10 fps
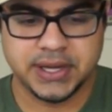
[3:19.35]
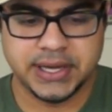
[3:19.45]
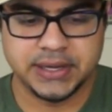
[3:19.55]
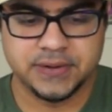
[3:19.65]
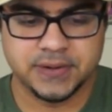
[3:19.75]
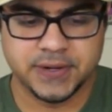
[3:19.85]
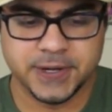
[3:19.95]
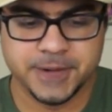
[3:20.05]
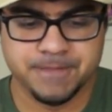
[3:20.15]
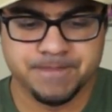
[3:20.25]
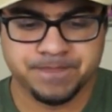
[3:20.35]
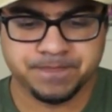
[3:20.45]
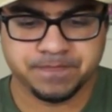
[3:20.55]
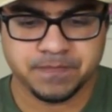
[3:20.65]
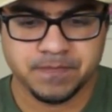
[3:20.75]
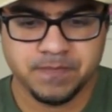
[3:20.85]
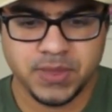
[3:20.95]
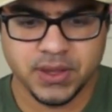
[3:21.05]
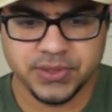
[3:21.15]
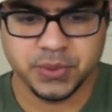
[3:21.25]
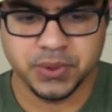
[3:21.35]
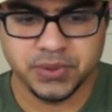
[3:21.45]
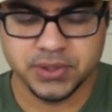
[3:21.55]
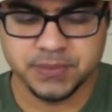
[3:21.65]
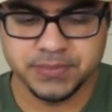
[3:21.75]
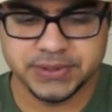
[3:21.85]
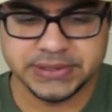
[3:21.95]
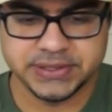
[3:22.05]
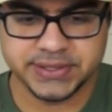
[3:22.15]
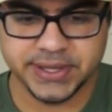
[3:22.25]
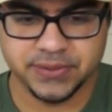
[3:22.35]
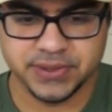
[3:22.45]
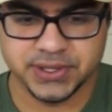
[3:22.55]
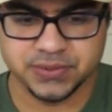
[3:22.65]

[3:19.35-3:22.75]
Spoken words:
And I think we were really pleased how things were